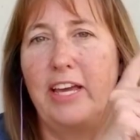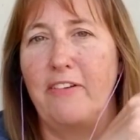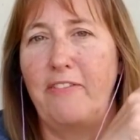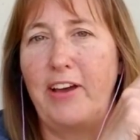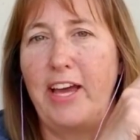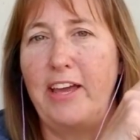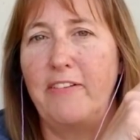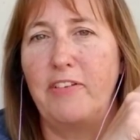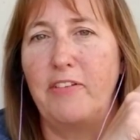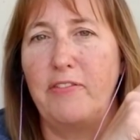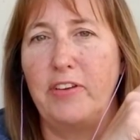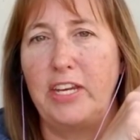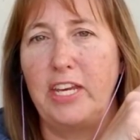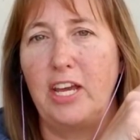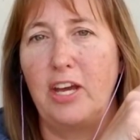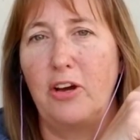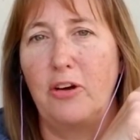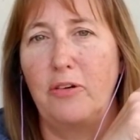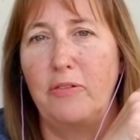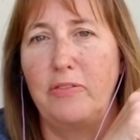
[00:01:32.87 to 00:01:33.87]
If I have a
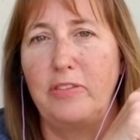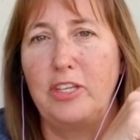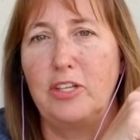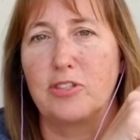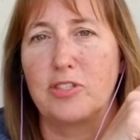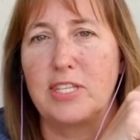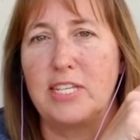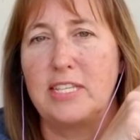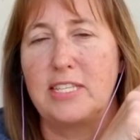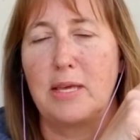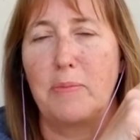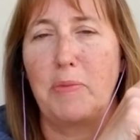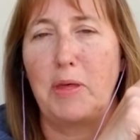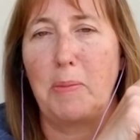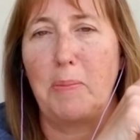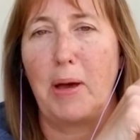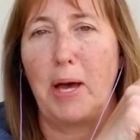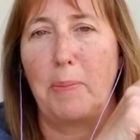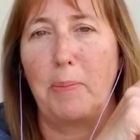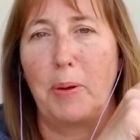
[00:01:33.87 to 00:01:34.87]
video, you'll see
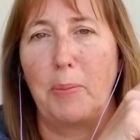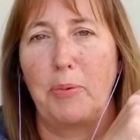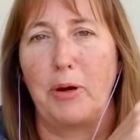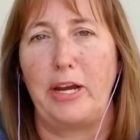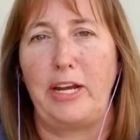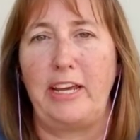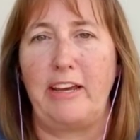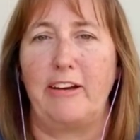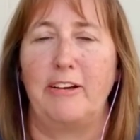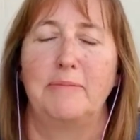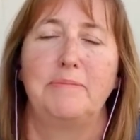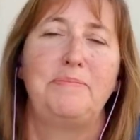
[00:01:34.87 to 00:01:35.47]
something pop up right here.